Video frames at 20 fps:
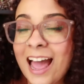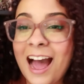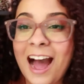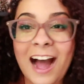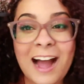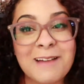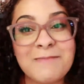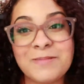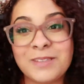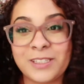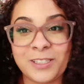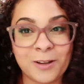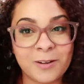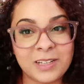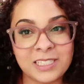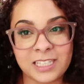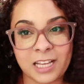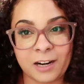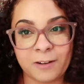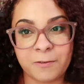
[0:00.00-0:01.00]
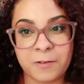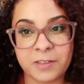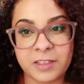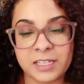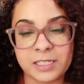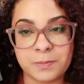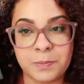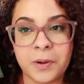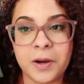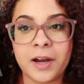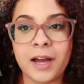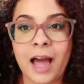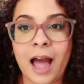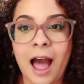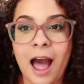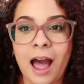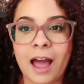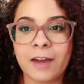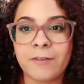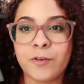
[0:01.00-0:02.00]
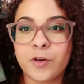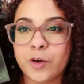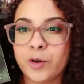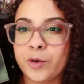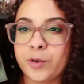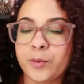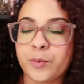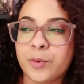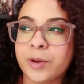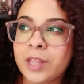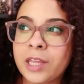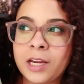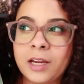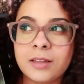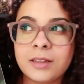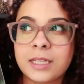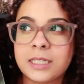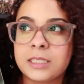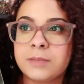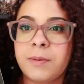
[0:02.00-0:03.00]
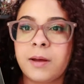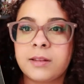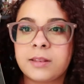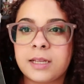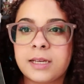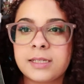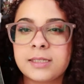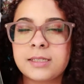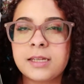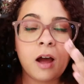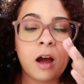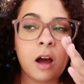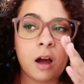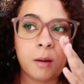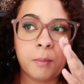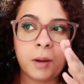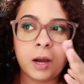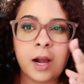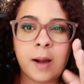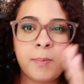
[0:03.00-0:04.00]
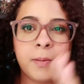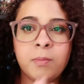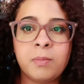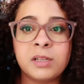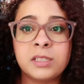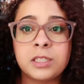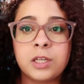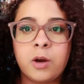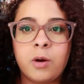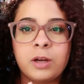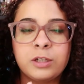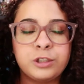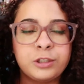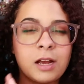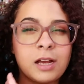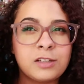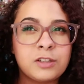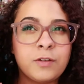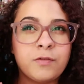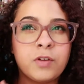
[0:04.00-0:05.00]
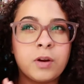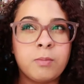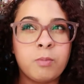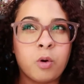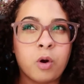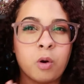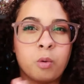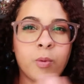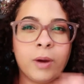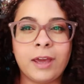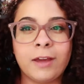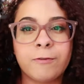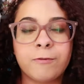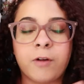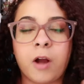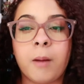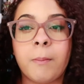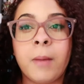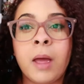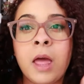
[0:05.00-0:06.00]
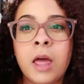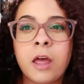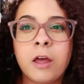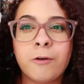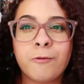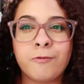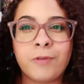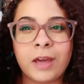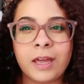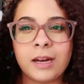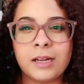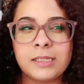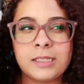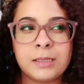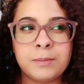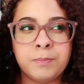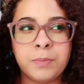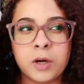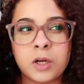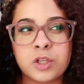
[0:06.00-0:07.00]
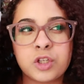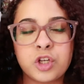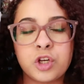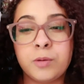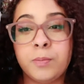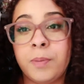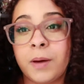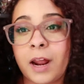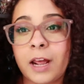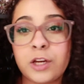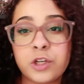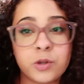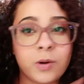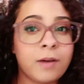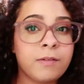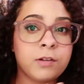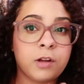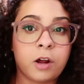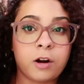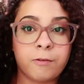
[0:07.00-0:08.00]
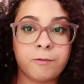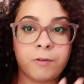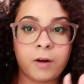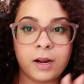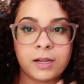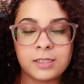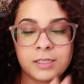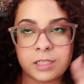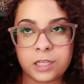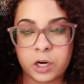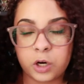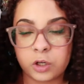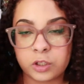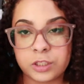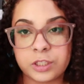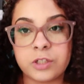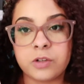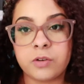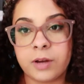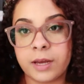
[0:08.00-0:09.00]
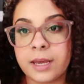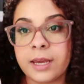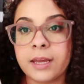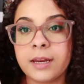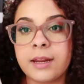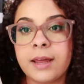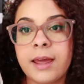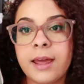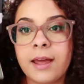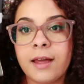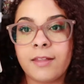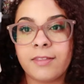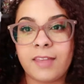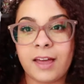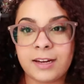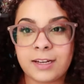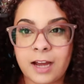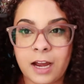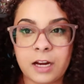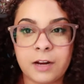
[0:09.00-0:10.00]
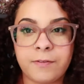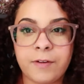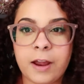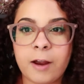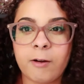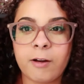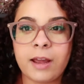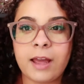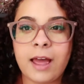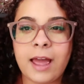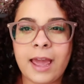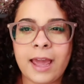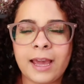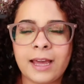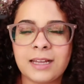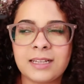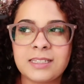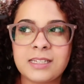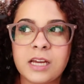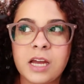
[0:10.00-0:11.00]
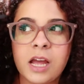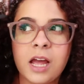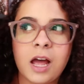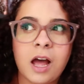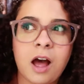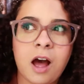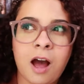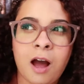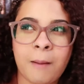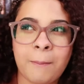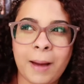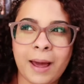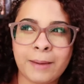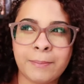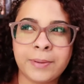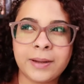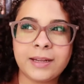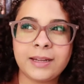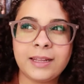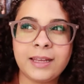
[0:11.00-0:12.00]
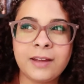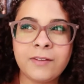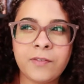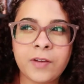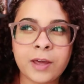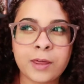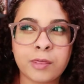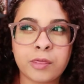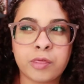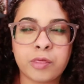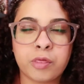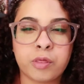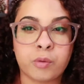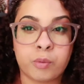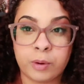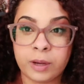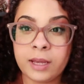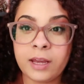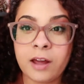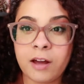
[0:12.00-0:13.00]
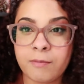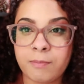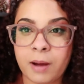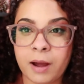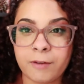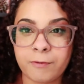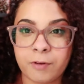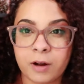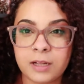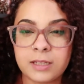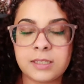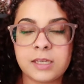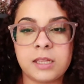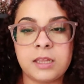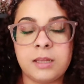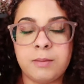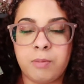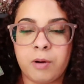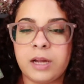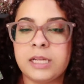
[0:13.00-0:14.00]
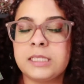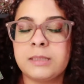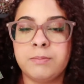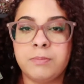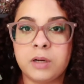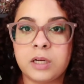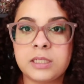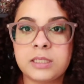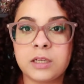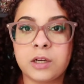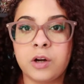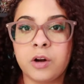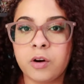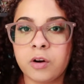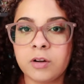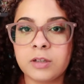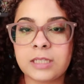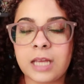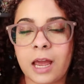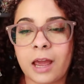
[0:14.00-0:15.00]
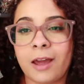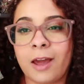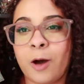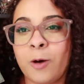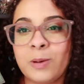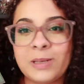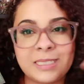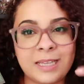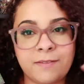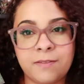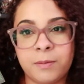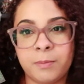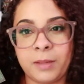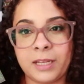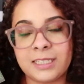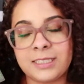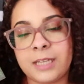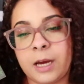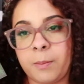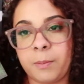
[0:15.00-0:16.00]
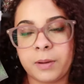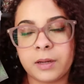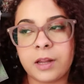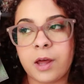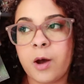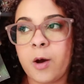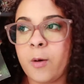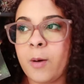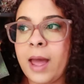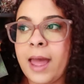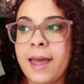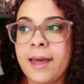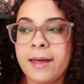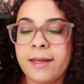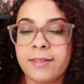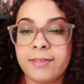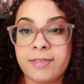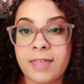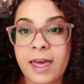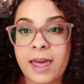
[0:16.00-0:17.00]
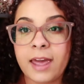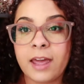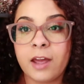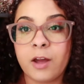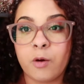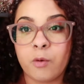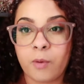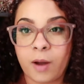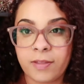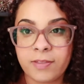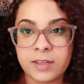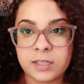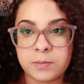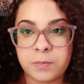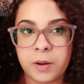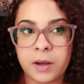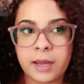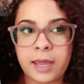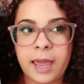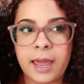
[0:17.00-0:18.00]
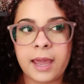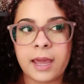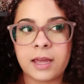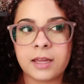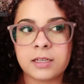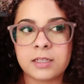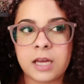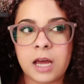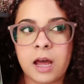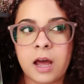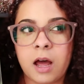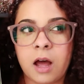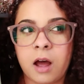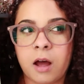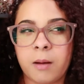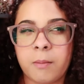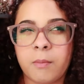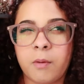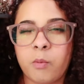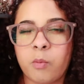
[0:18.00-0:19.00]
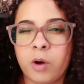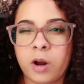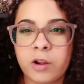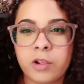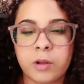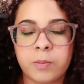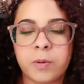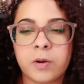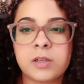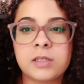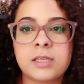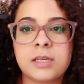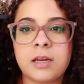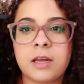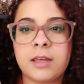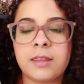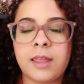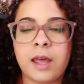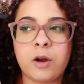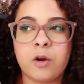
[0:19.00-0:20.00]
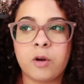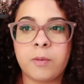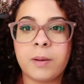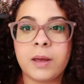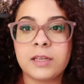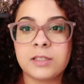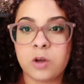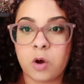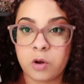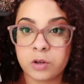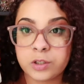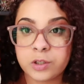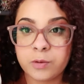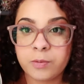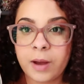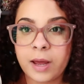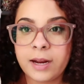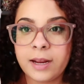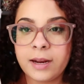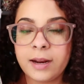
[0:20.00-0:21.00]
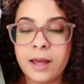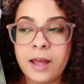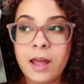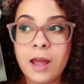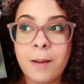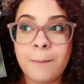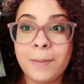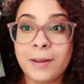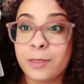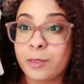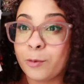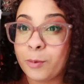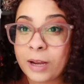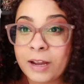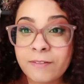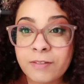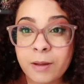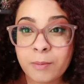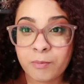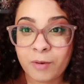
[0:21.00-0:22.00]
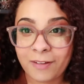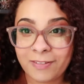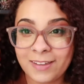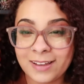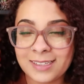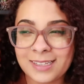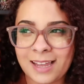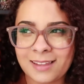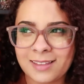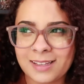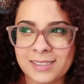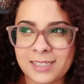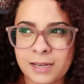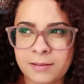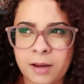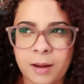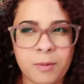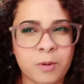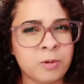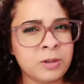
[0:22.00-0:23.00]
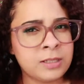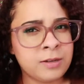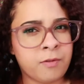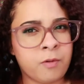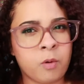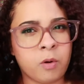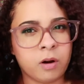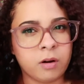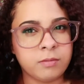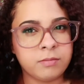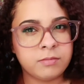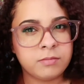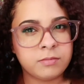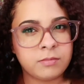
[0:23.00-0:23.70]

I'm so excited for this book. I've heard really good things about this. Um, a couple months ago, I, sh I shifted more away from from fantasy booktube, but I do have a lot of friends that are still in that kind of area. And um, I believe like three of my friends in the Brains and Books girls, I always have them linked down below, they read this book and um, one other person in that group has also read it, but three of them read this at the same time, or was it four?